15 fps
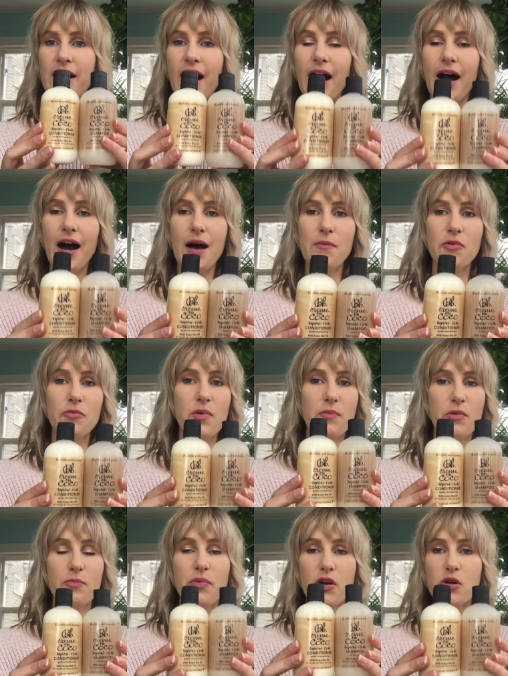Um,
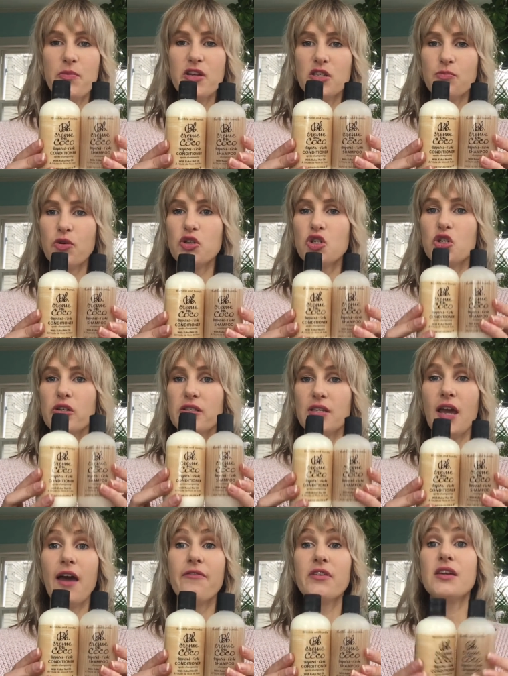remember, butter-based moisture, it's
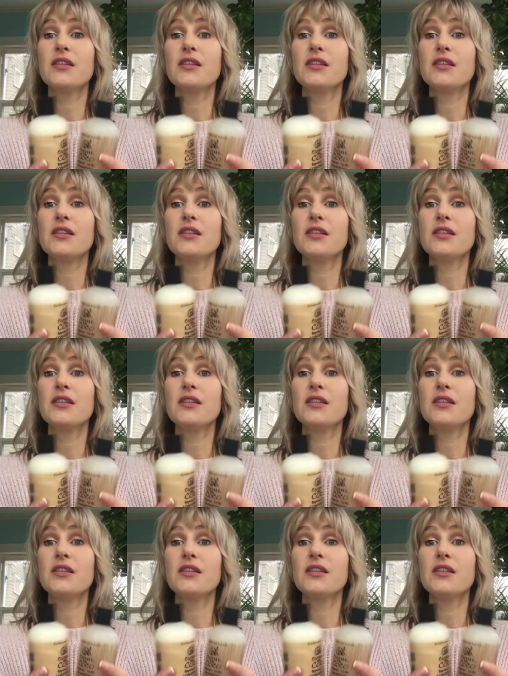heavy,